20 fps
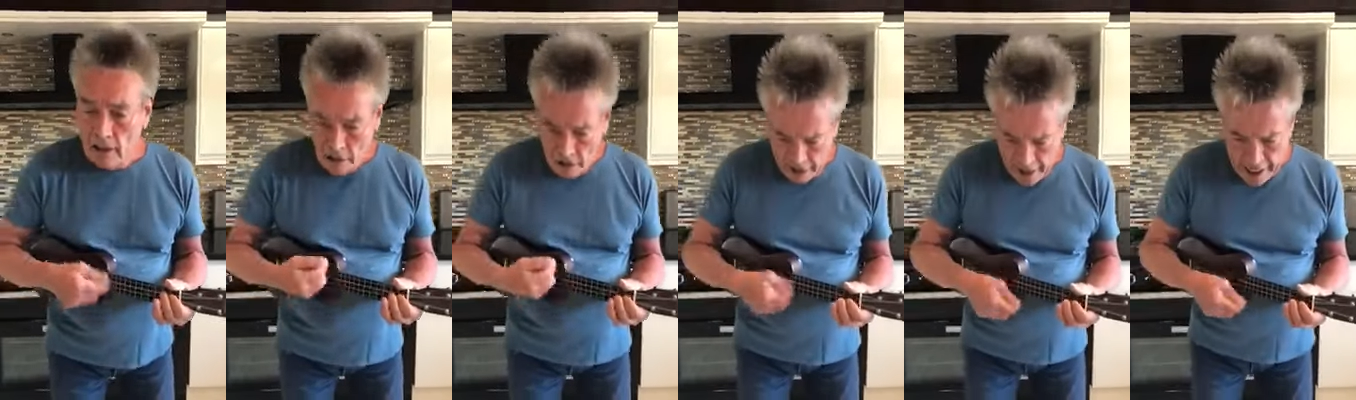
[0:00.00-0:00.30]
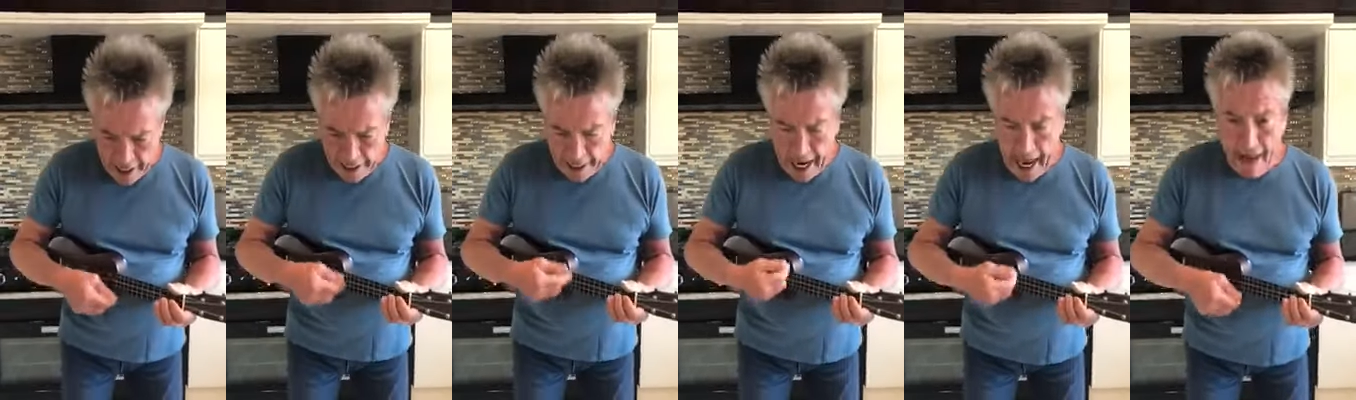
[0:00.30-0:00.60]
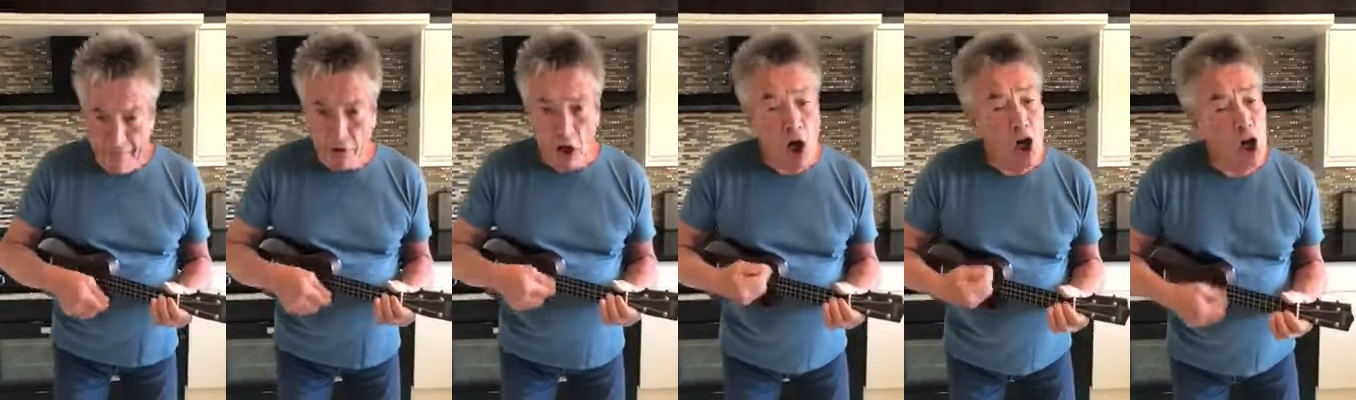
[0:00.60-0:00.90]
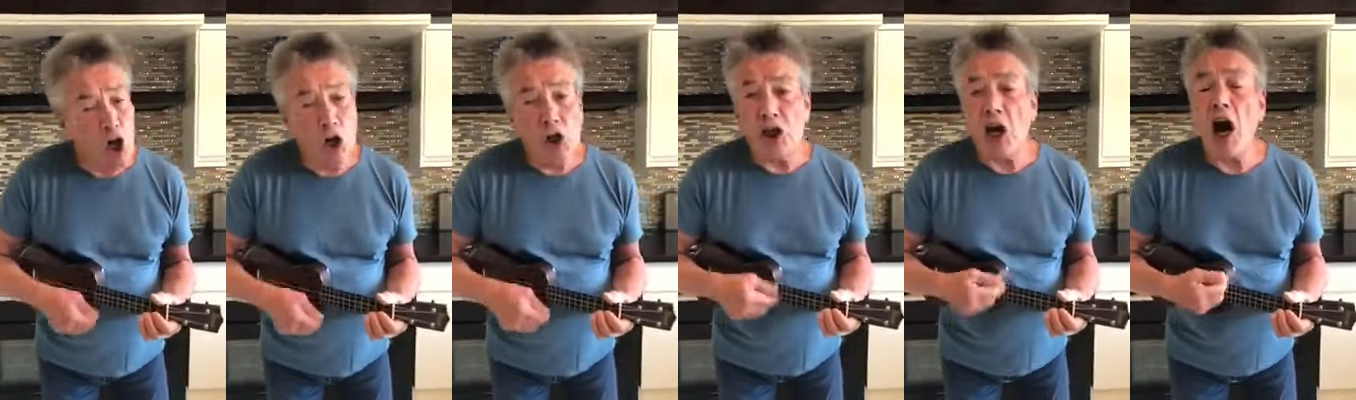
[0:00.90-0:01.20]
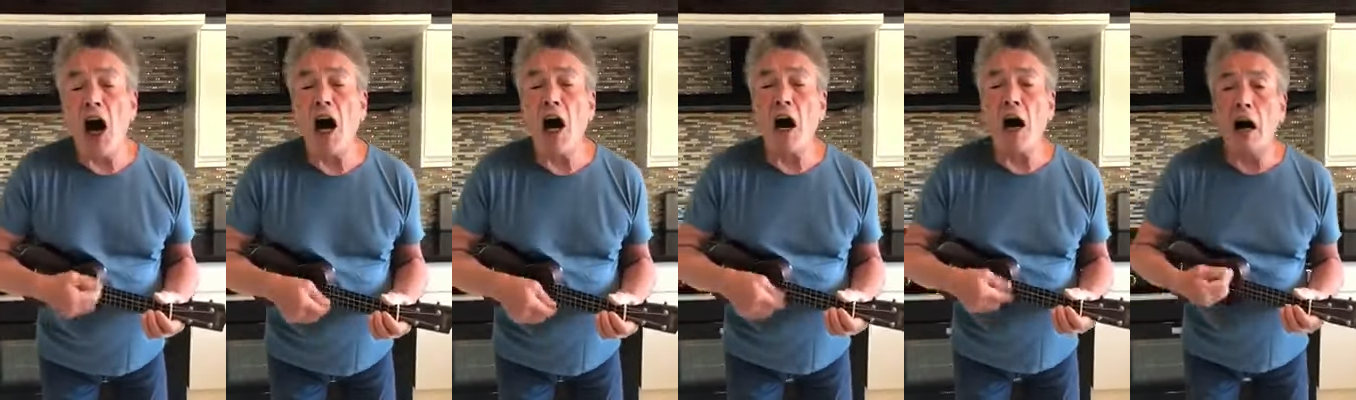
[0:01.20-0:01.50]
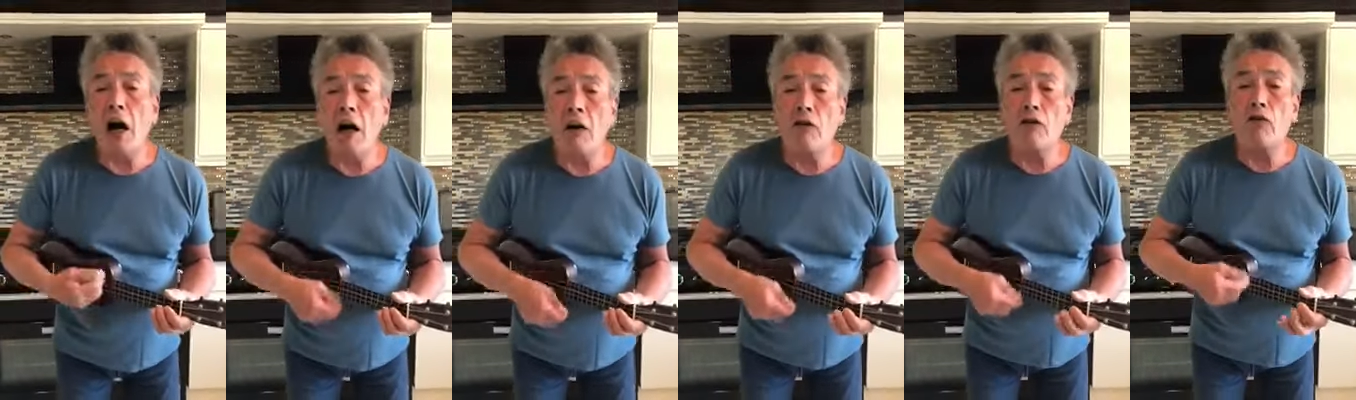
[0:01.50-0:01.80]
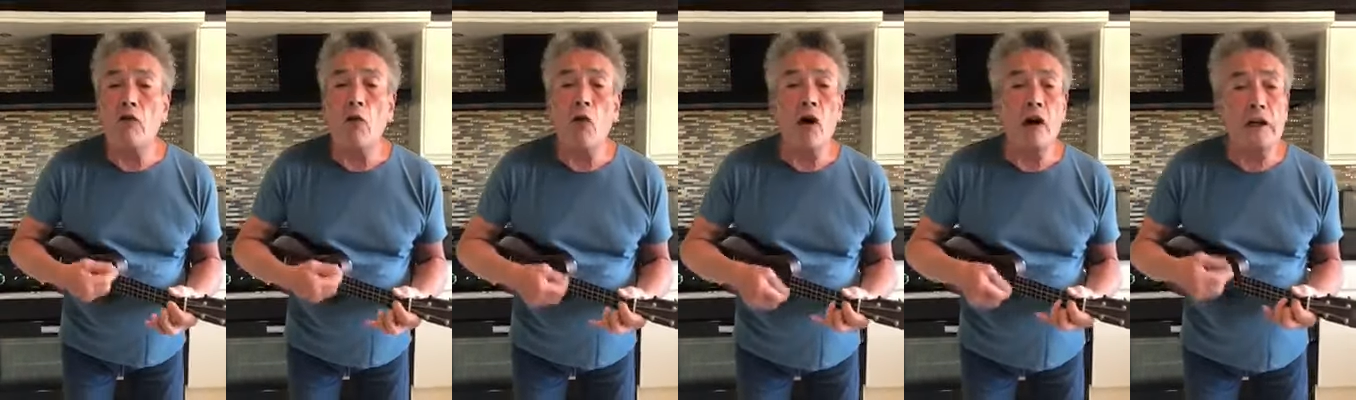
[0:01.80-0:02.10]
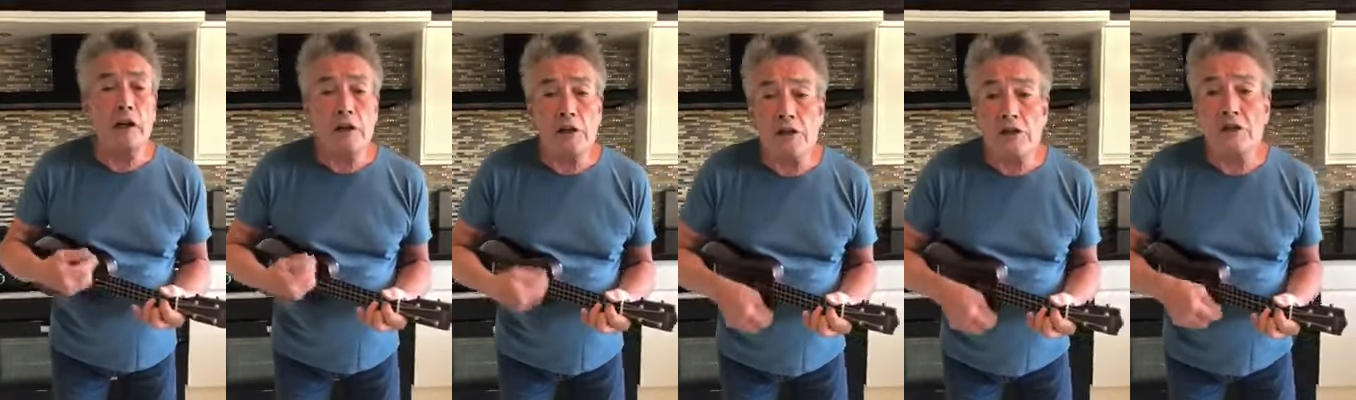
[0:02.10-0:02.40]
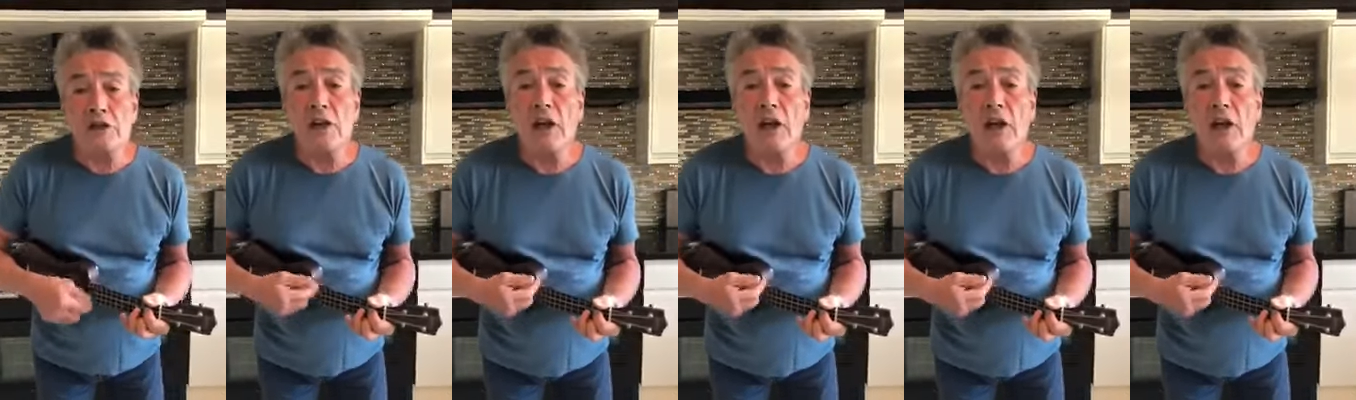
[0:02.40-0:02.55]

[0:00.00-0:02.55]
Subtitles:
that I've heard of once